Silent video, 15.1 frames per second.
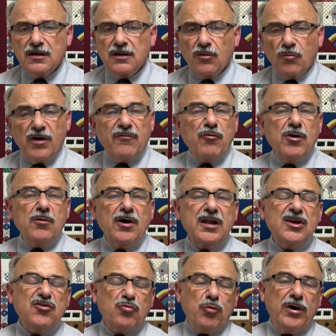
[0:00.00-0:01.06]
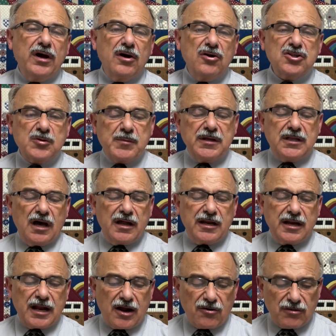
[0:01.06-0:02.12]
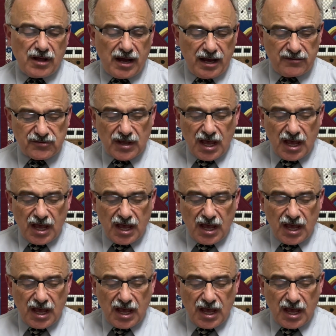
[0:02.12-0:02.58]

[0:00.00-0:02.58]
if we want his will to be done in our lives,